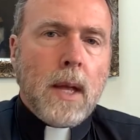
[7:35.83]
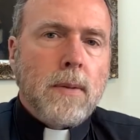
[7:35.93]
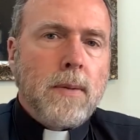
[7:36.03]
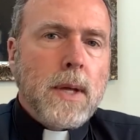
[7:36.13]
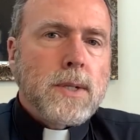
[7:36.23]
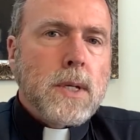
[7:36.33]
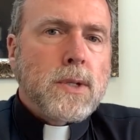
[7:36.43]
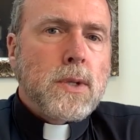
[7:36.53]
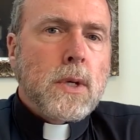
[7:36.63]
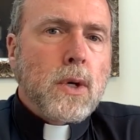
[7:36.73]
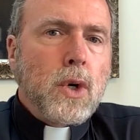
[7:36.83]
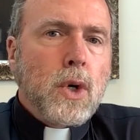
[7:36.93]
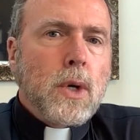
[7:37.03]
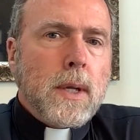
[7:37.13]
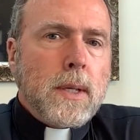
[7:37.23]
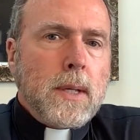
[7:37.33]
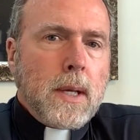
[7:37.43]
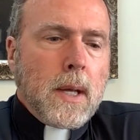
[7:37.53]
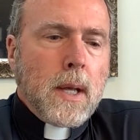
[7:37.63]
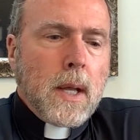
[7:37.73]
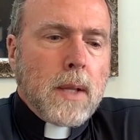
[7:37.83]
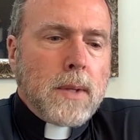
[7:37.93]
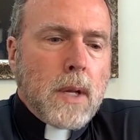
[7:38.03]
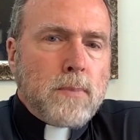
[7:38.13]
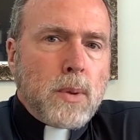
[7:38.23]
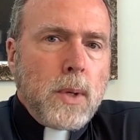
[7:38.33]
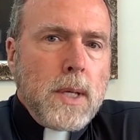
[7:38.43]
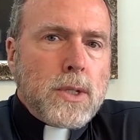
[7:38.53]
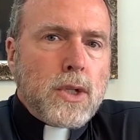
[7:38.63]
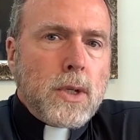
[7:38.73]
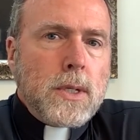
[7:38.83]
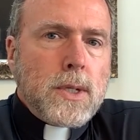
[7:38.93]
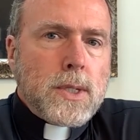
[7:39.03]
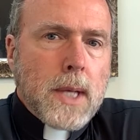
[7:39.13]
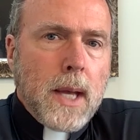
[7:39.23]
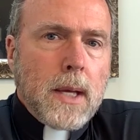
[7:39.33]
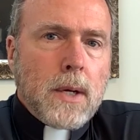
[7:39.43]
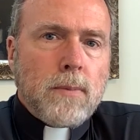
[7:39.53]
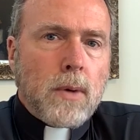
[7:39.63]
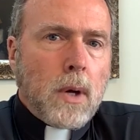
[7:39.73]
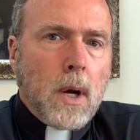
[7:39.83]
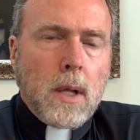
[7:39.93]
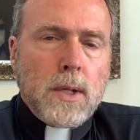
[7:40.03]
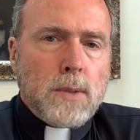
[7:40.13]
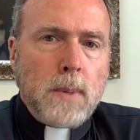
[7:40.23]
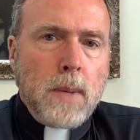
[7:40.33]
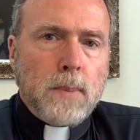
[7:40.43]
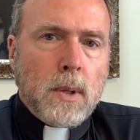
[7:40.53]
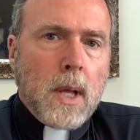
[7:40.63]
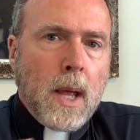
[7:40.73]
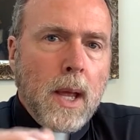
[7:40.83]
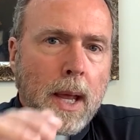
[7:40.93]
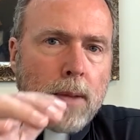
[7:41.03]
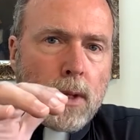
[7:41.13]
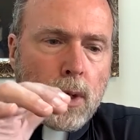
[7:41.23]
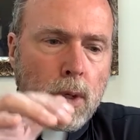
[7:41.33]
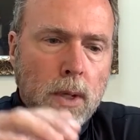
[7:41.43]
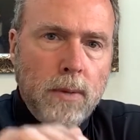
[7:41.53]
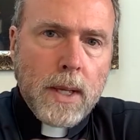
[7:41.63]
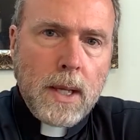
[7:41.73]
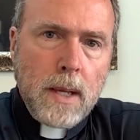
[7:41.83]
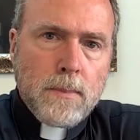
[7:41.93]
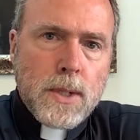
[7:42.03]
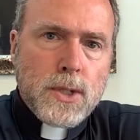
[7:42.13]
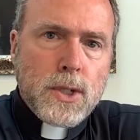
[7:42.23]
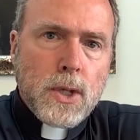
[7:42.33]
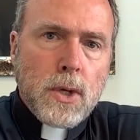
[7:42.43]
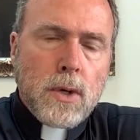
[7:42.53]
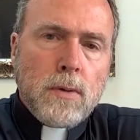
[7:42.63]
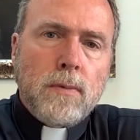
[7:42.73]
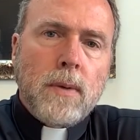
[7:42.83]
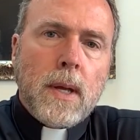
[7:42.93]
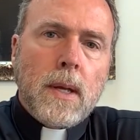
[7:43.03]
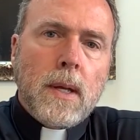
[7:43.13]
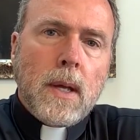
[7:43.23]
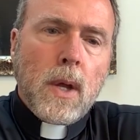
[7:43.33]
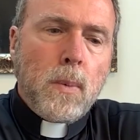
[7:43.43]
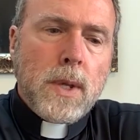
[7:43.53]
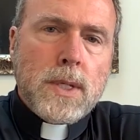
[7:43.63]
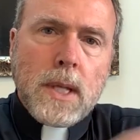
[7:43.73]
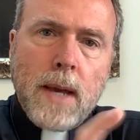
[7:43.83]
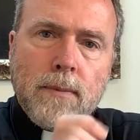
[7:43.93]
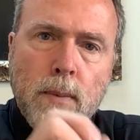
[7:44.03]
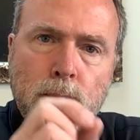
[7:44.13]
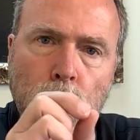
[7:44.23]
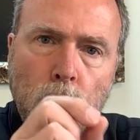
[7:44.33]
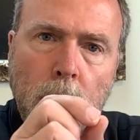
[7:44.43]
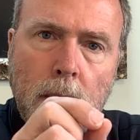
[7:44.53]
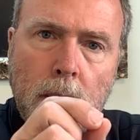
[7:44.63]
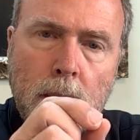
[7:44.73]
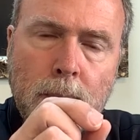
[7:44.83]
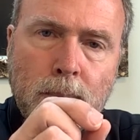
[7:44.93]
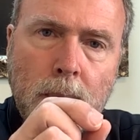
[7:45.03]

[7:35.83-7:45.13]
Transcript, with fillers: This is the good that a priest should desire for all his people and the good that he must serve with his life of prayer,